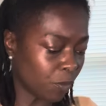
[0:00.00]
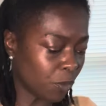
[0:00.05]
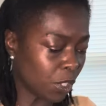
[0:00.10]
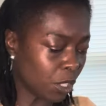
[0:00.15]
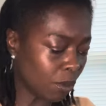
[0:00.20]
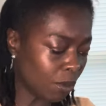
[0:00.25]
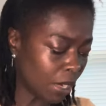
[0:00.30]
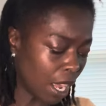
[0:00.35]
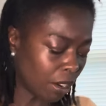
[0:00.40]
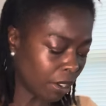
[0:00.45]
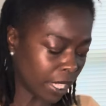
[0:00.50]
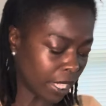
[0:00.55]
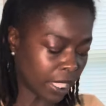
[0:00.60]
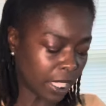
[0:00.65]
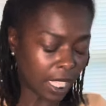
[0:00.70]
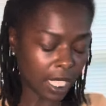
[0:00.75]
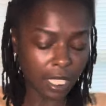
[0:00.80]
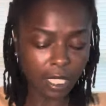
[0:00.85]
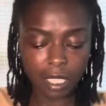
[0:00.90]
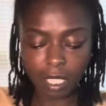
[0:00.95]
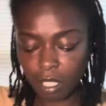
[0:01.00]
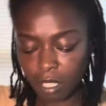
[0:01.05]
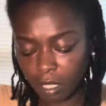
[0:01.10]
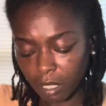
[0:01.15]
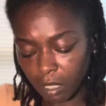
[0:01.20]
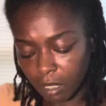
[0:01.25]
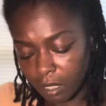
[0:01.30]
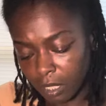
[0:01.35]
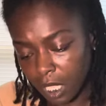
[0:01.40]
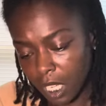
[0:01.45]
you know, that they
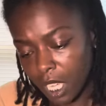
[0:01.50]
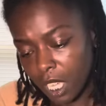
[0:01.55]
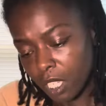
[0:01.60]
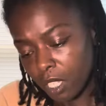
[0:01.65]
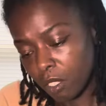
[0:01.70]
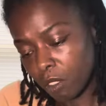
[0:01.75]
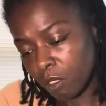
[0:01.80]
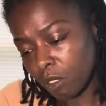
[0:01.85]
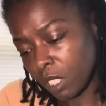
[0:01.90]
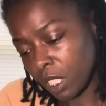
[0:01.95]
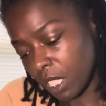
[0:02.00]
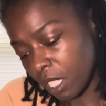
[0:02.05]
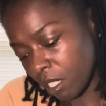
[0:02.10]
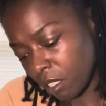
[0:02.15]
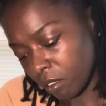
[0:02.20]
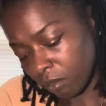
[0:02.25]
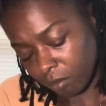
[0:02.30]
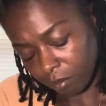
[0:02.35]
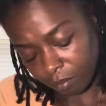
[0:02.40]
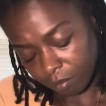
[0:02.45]
took. You still,